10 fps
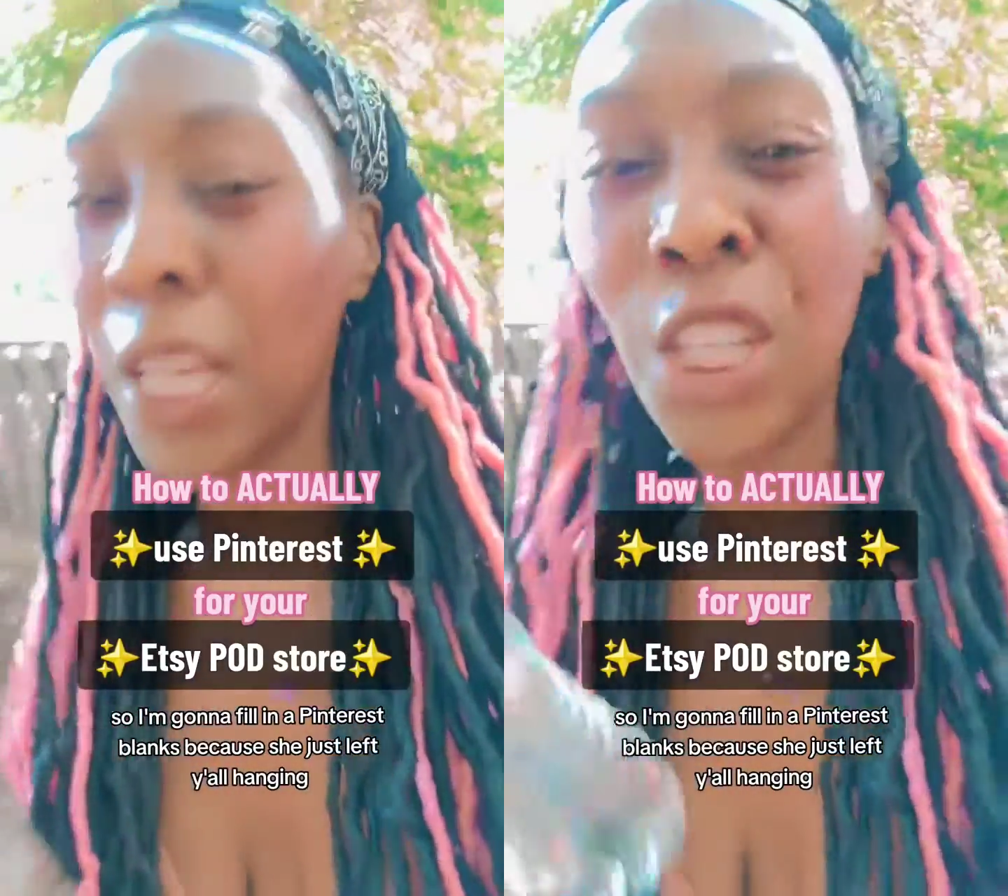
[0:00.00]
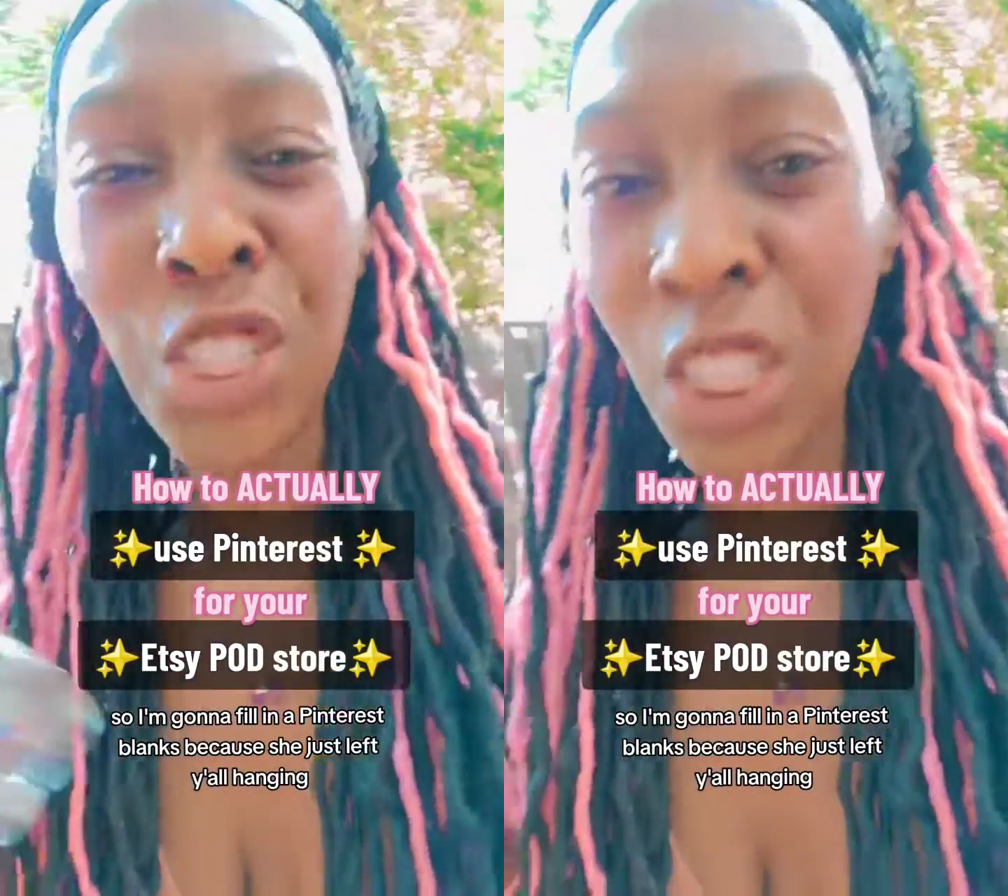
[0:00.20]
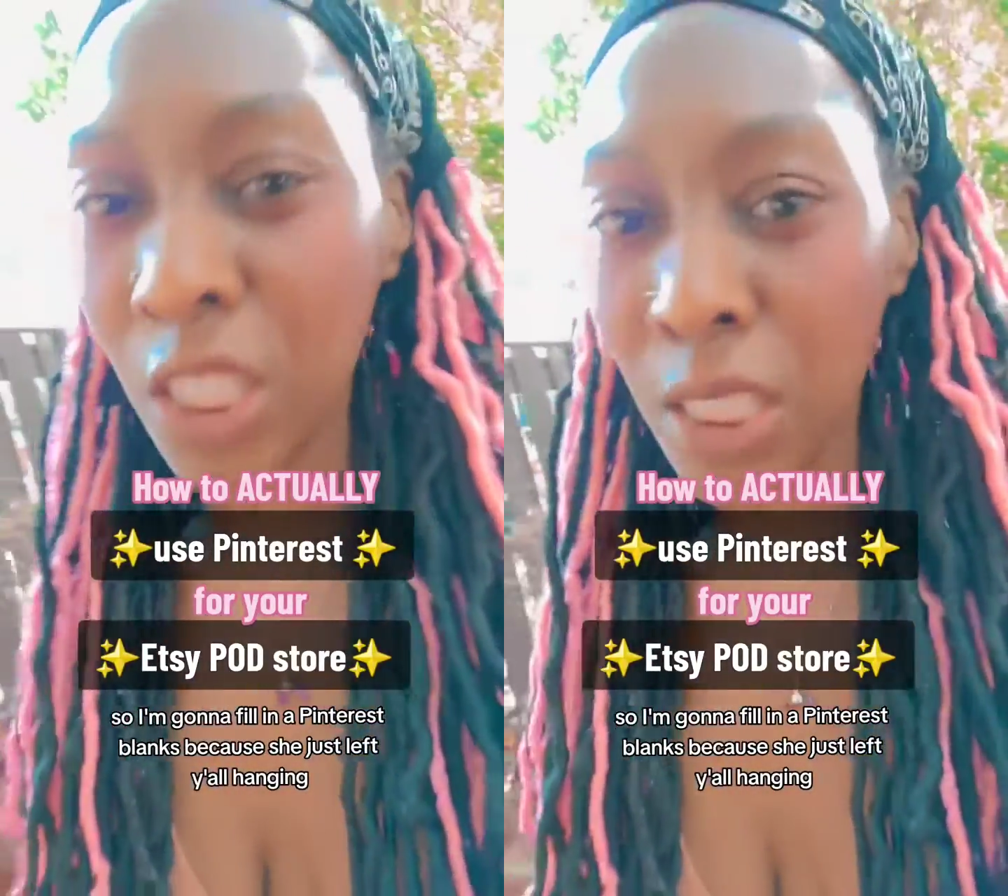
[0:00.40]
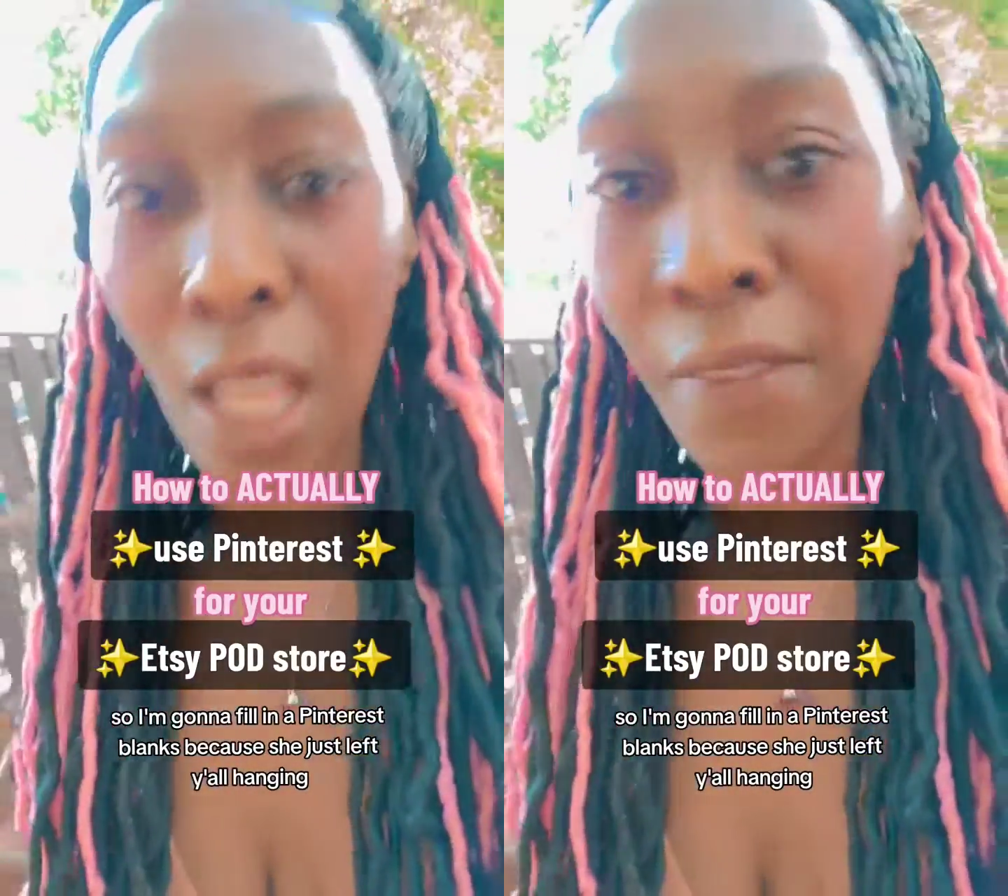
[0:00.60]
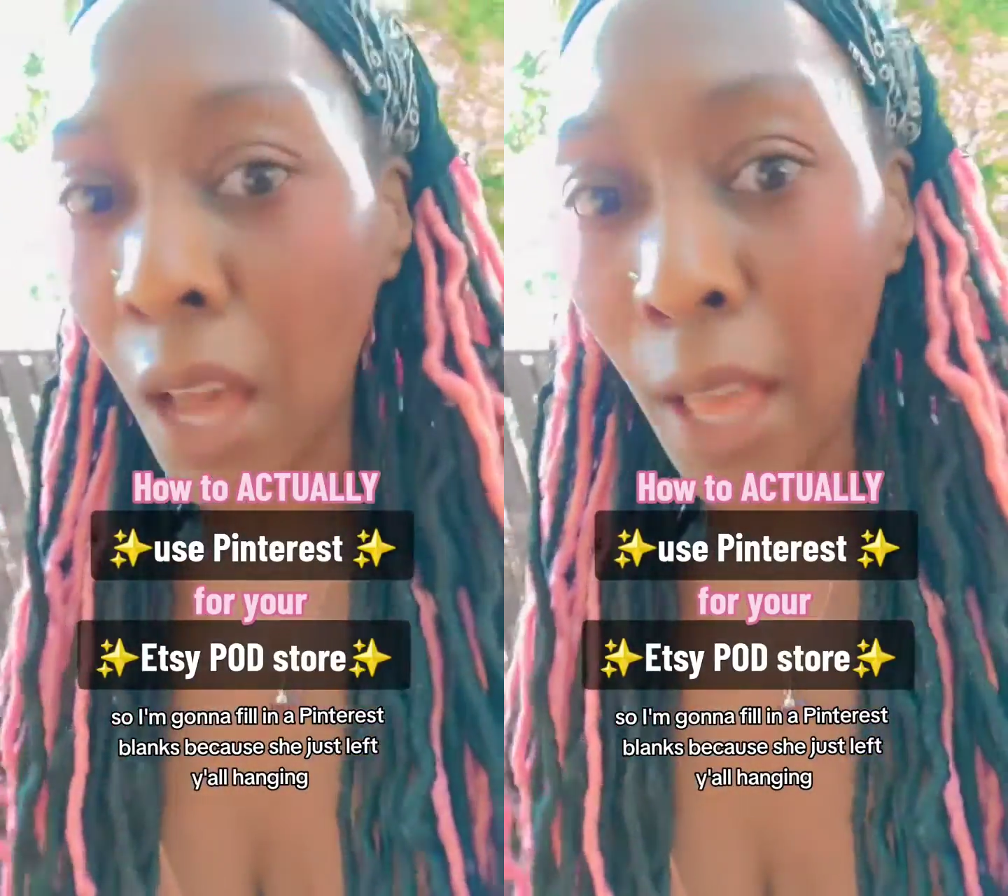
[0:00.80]
because she just
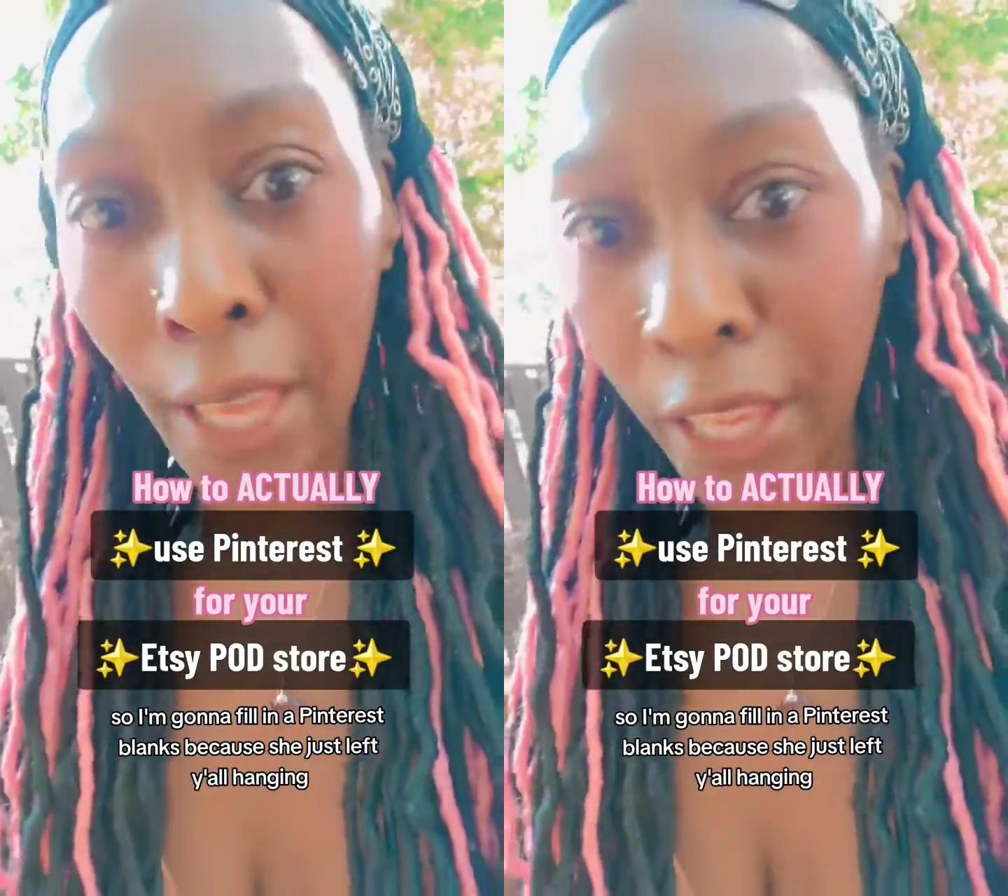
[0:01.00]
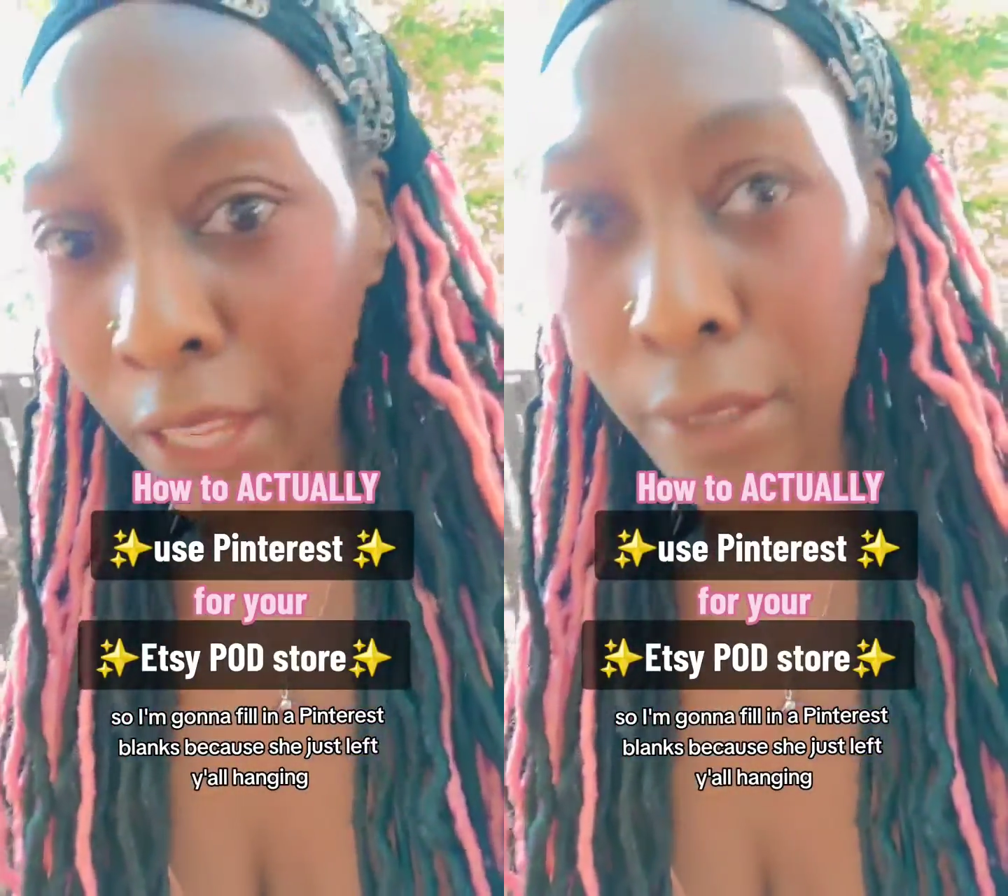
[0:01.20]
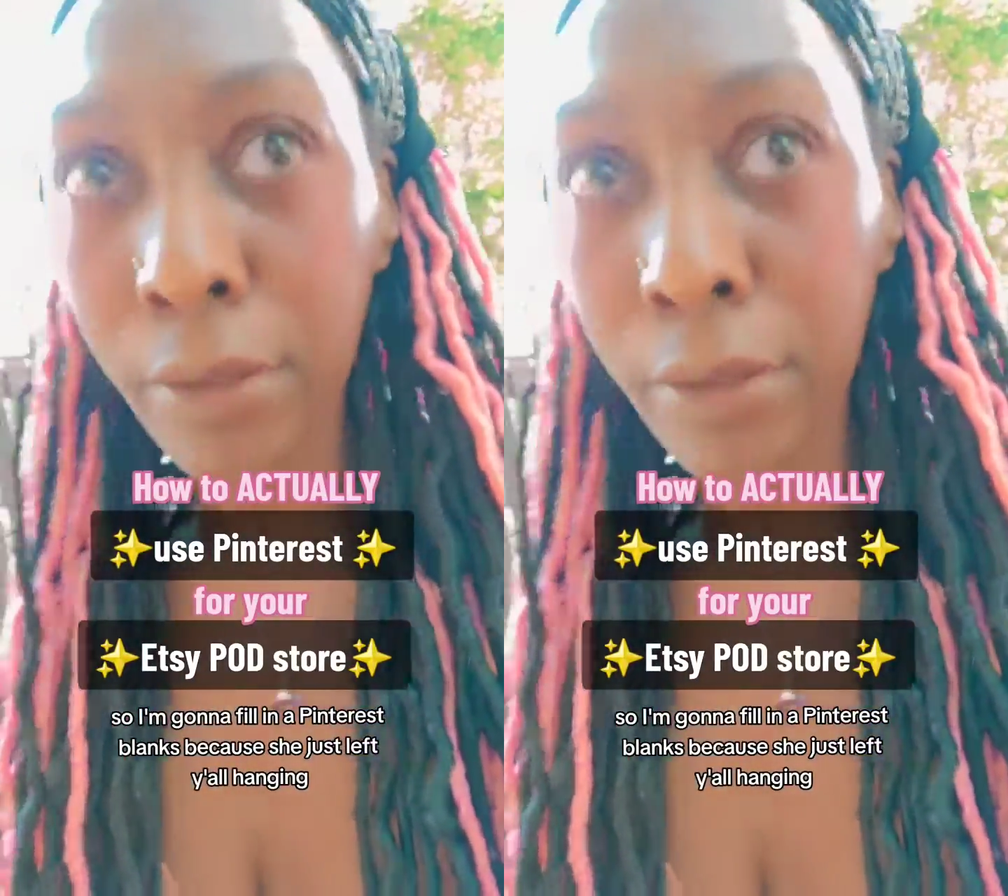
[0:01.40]
left y'all hanging.